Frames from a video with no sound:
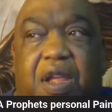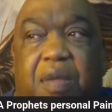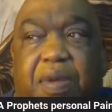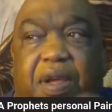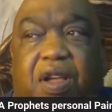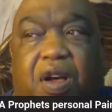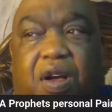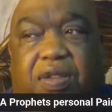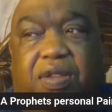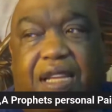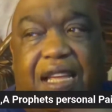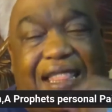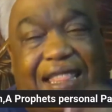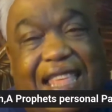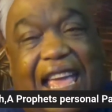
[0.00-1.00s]
because
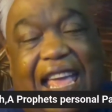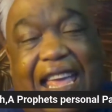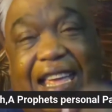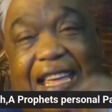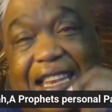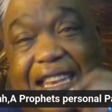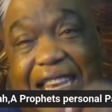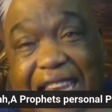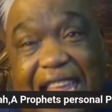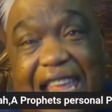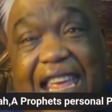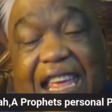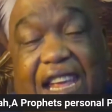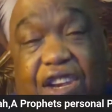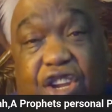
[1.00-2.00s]
they
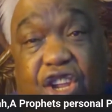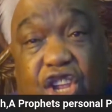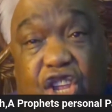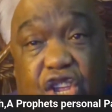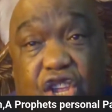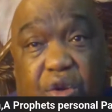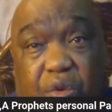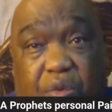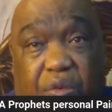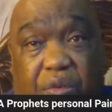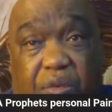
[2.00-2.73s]
need you.